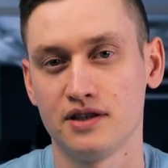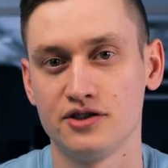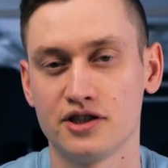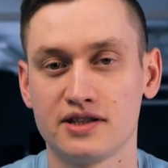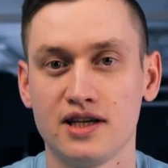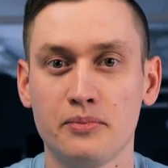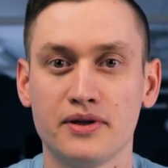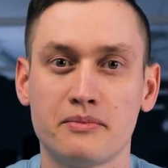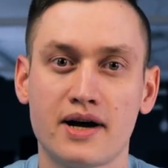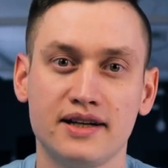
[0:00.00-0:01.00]
Just keep
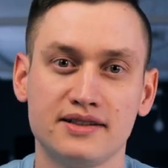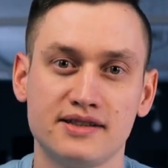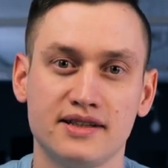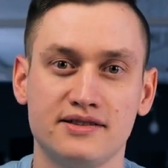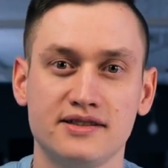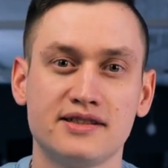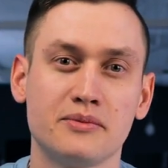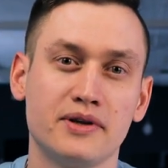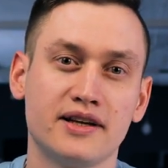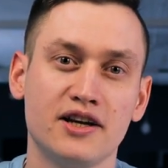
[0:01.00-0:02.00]
in mind that these
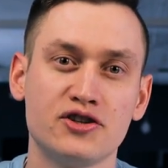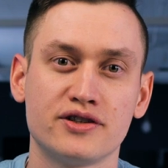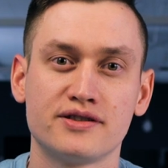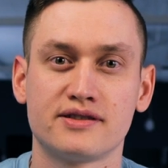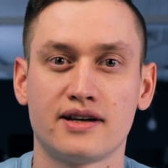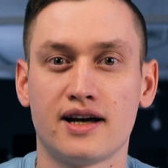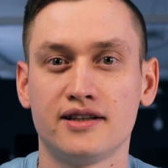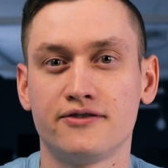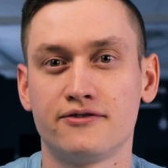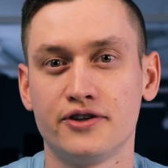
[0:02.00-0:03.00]
applications
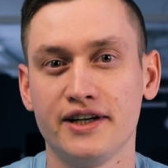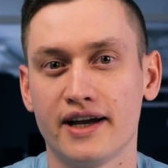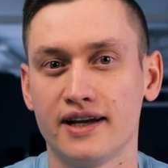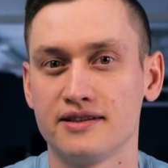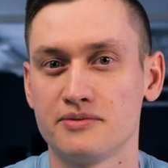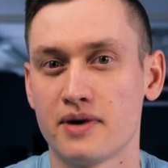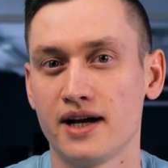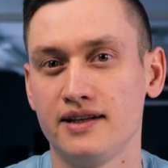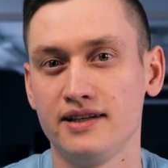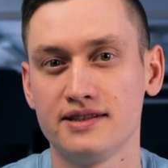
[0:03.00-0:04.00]
aren't free and
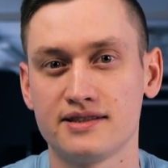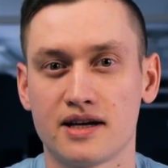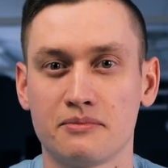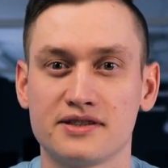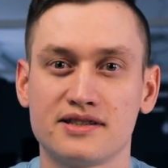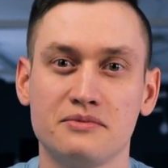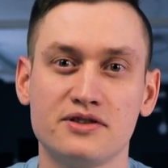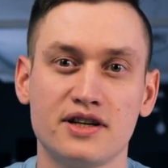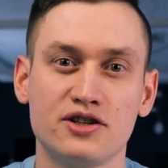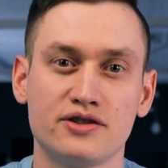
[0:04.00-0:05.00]
might need some
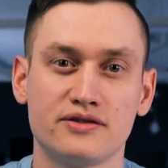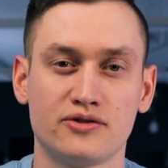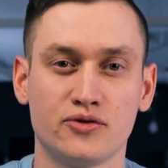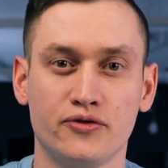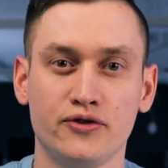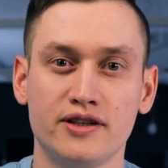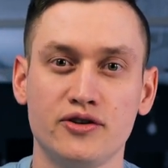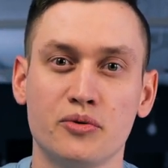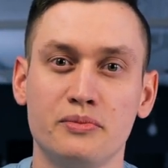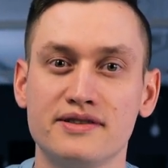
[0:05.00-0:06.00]
customizations to fit
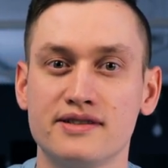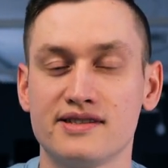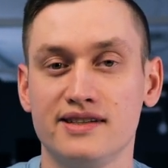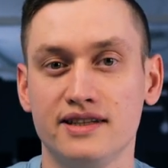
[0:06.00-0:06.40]
your business